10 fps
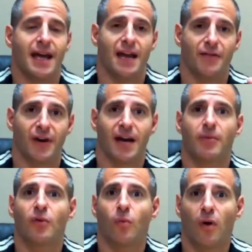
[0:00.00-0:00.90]
If you're able
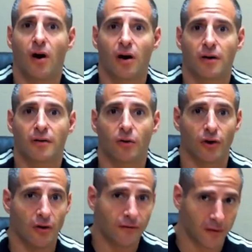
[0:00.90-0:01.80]
to walk or
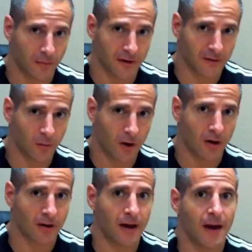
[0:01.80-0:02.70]
go for a brisk
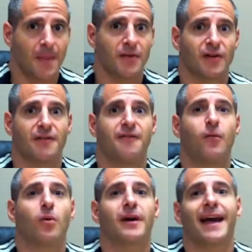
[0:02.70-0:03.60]
walk, there's a
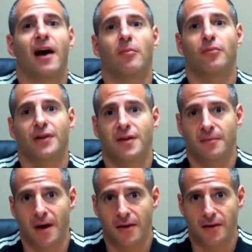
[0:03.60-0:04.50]
4-count breathing
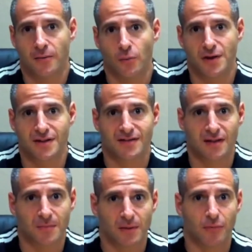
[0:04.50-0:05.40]
method, which is
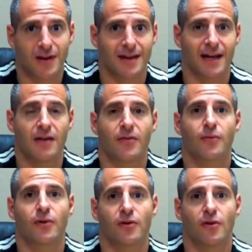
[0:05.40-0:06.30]
simply breathing in
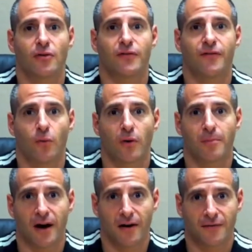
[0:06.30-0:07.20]
through your nose, 4
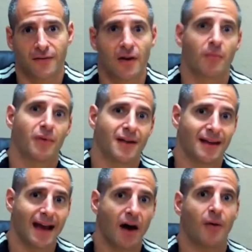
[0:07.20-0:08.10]
puffs,
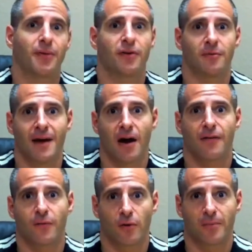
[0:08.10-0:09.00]
breathing out through your
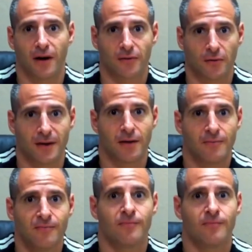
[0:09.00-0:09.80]
mouth, 4 puffs. So it would be,